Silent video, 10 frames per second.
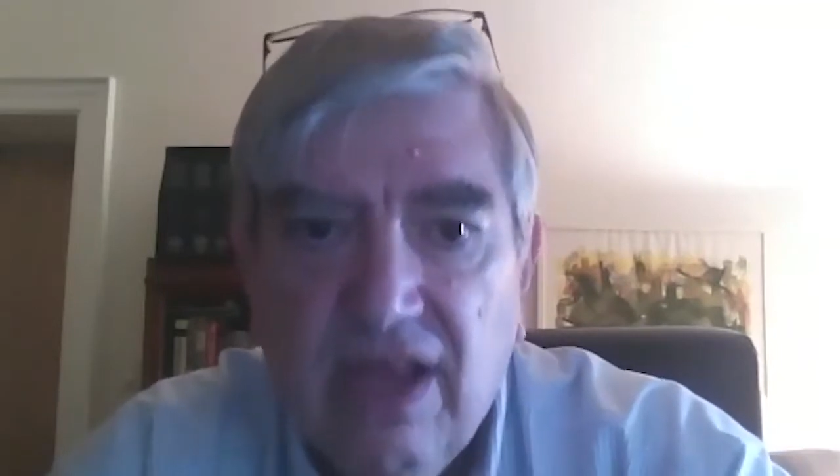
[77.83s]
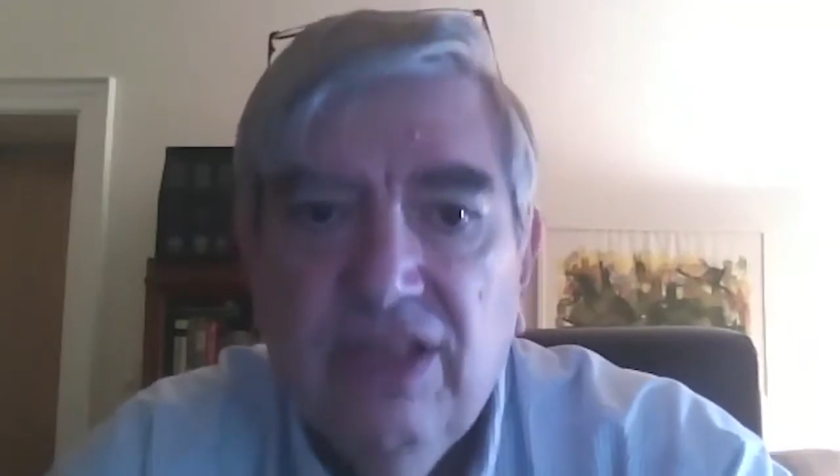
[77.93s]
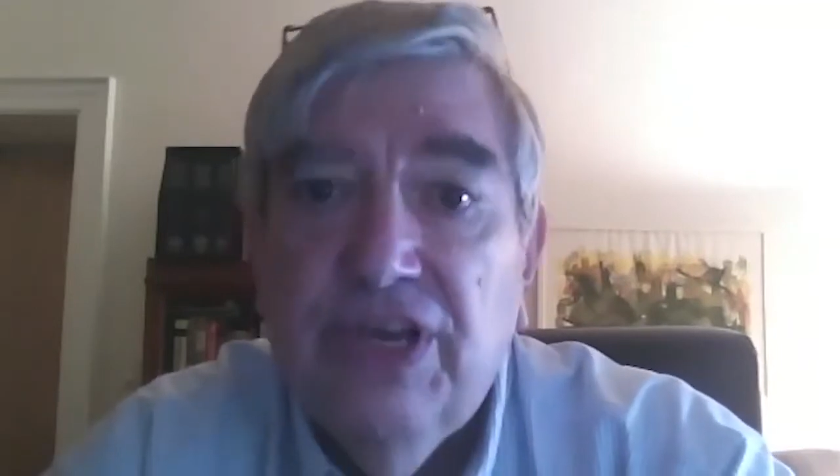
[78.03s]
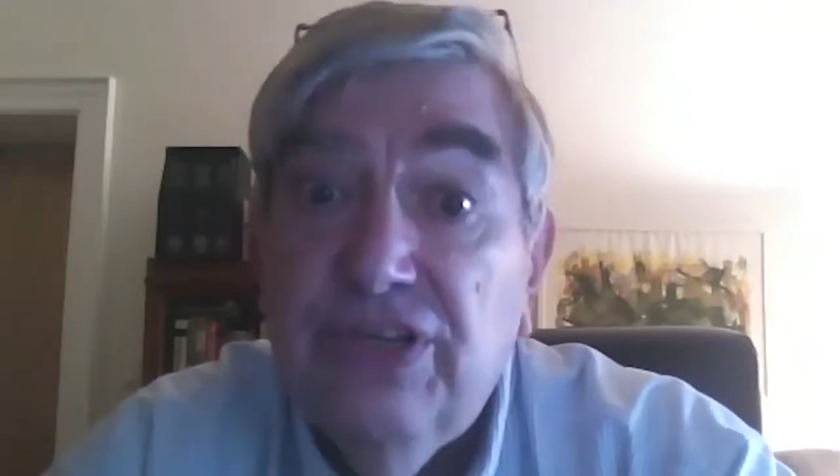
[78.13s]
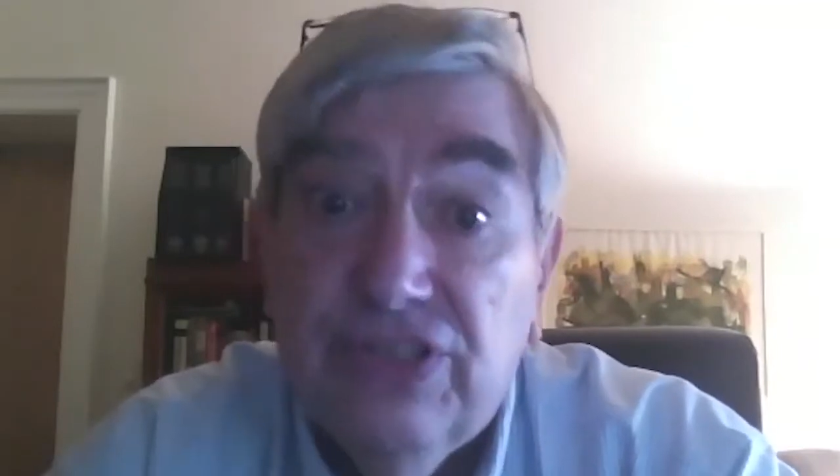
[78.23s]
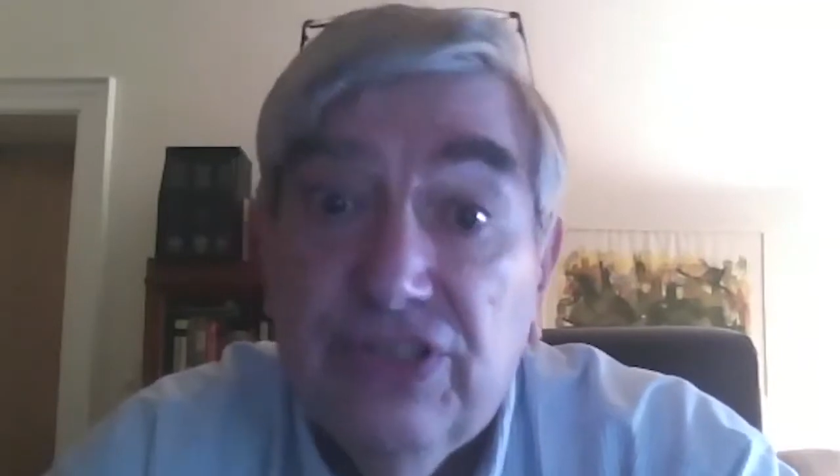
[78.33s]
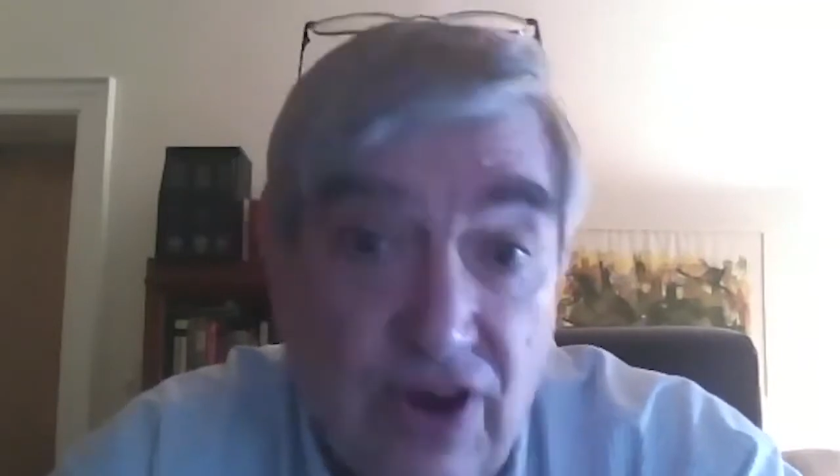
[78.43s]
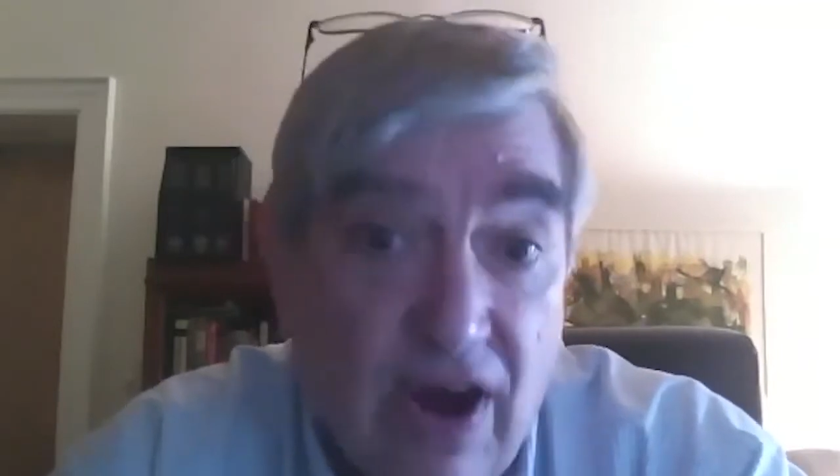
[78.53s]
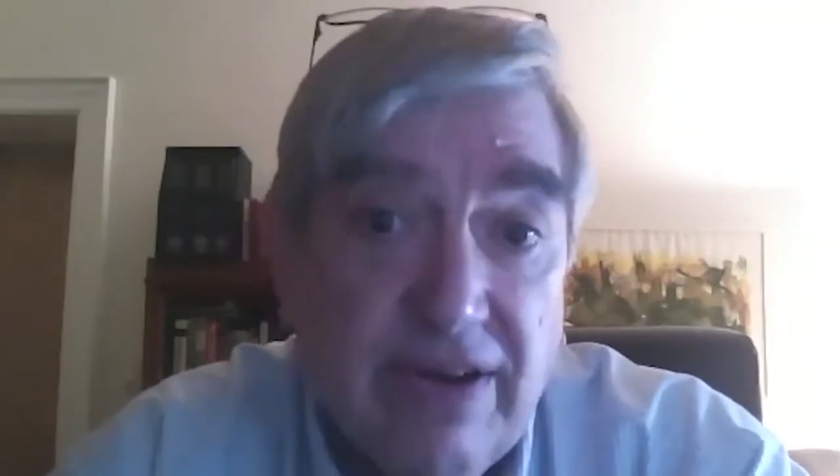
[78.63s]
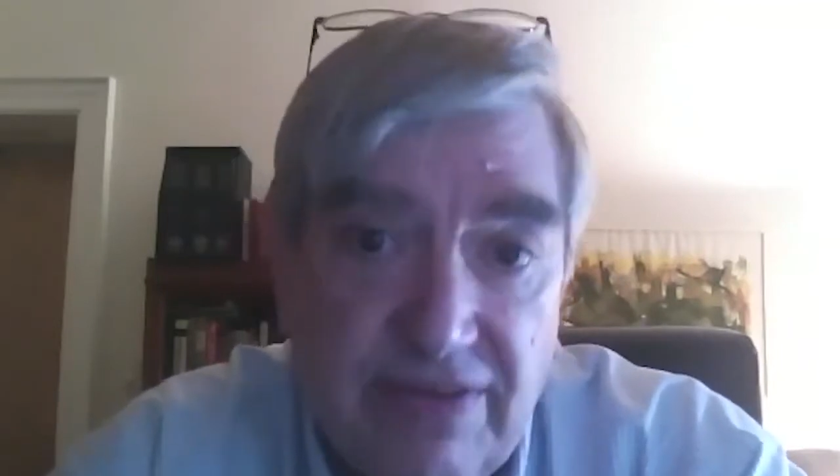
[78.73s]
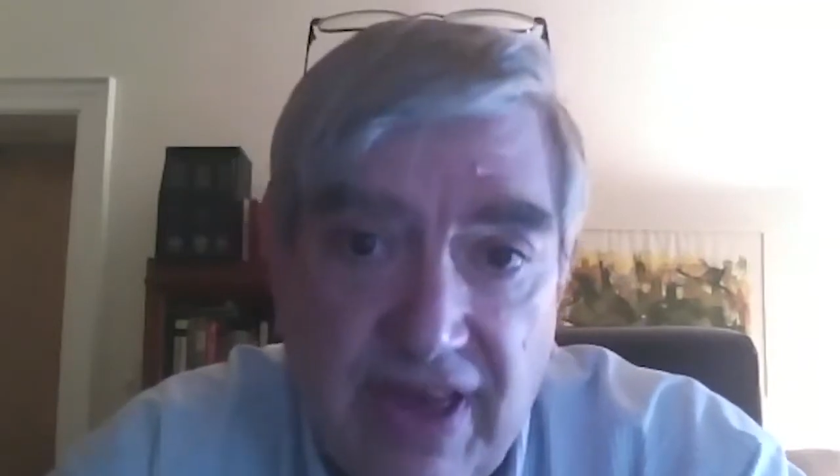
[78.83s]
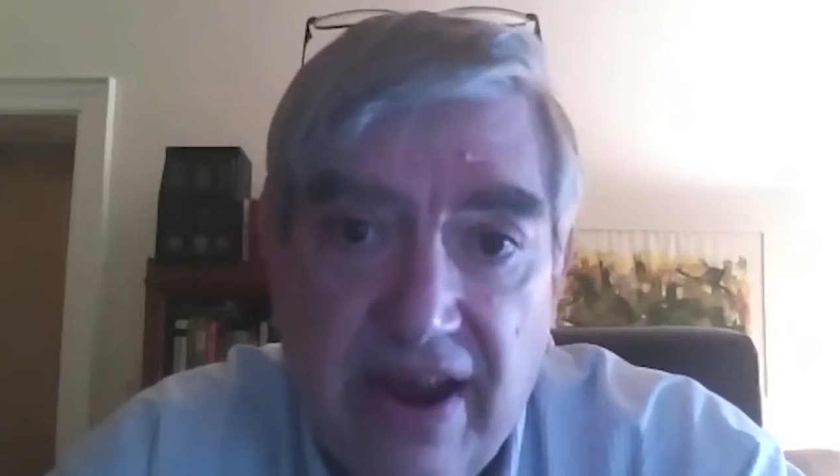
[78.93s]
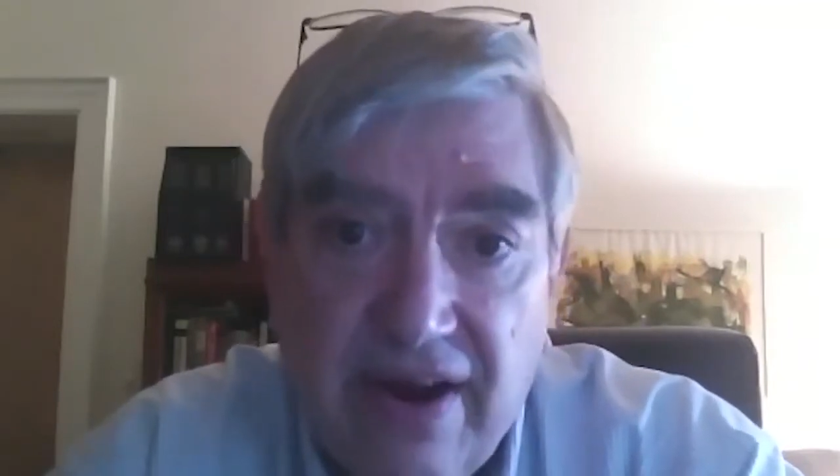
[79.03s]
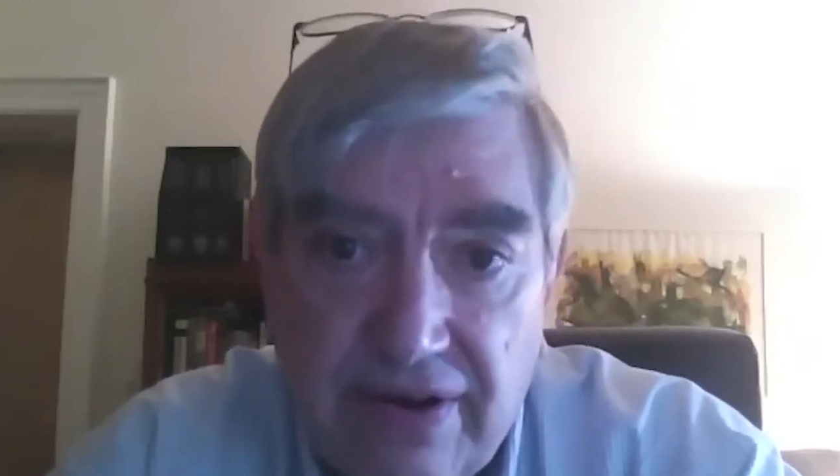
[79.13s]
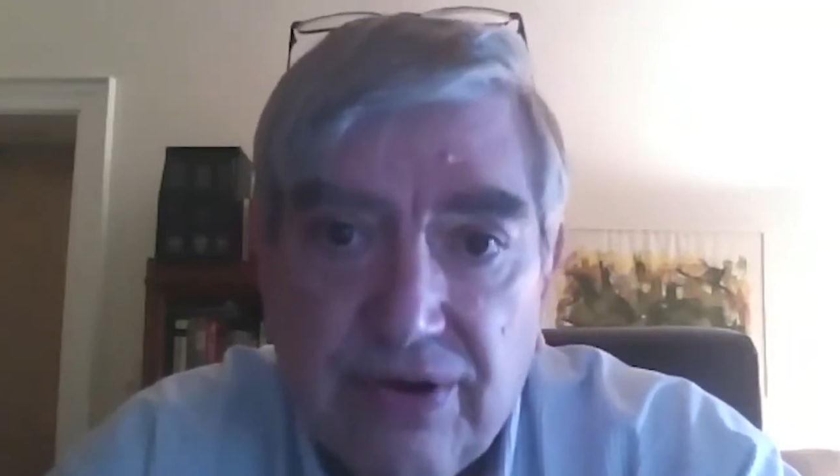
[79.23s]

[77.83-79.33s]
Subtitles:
So you start there.